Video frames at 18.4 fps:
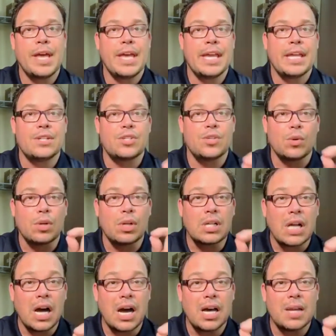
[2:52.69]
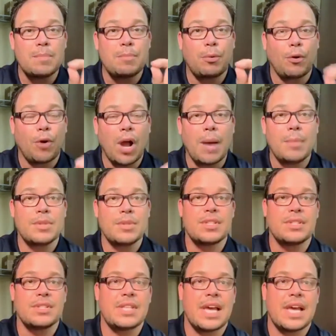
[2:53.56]
And so God
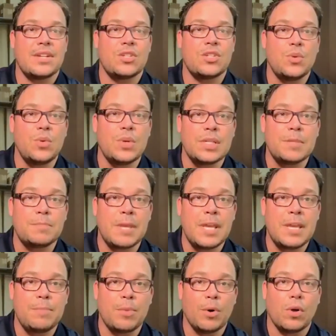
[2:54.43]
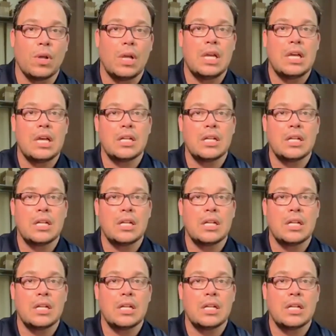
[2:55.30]
promises that to his people.